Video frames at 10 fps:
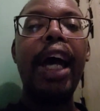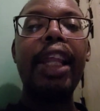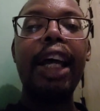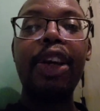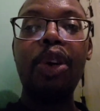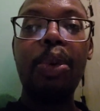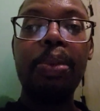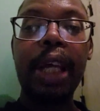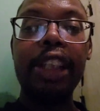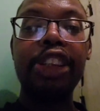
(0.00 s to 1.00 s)
And I
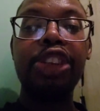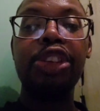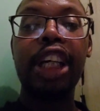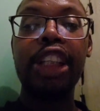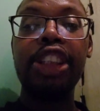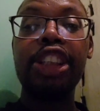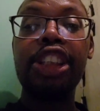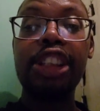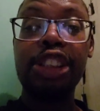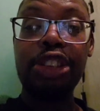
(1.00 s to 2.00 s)
hope that you can
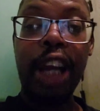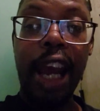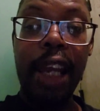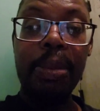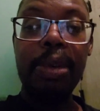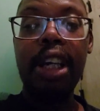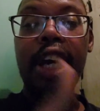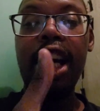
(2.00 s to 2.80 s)
subscribe,